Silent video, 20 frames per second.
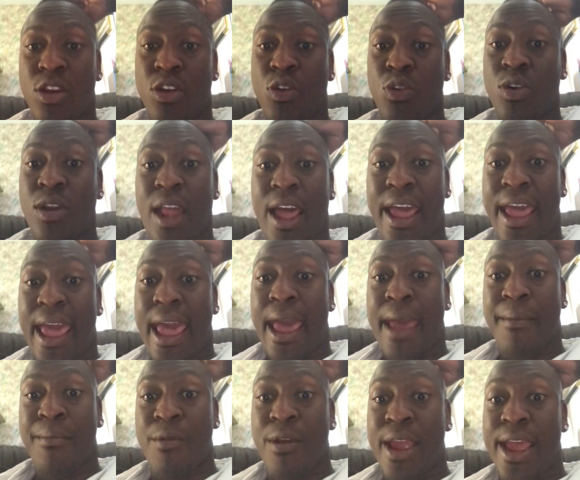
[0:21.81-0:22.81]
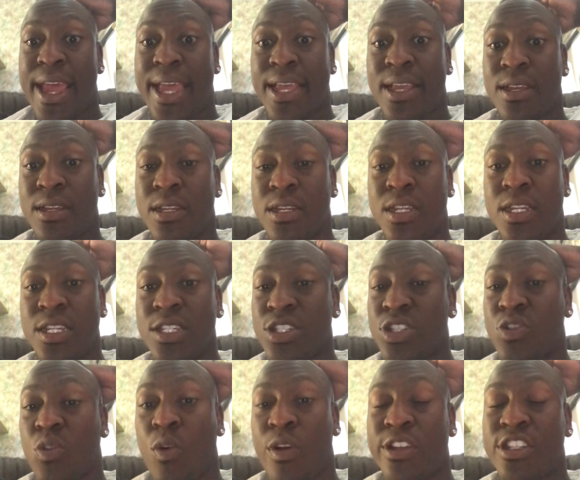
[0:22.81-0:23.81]
Unai Emery
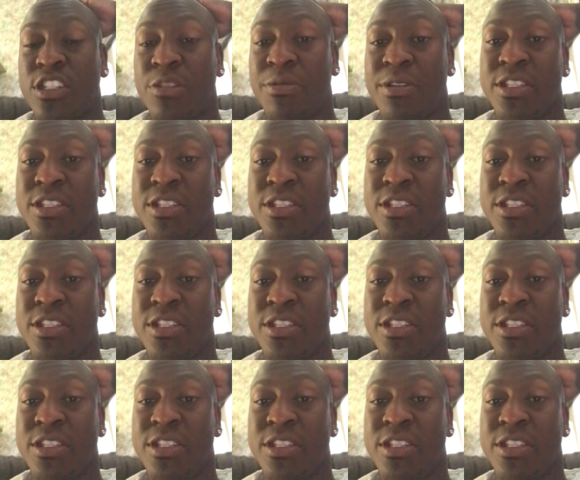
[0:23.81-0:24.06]
is going to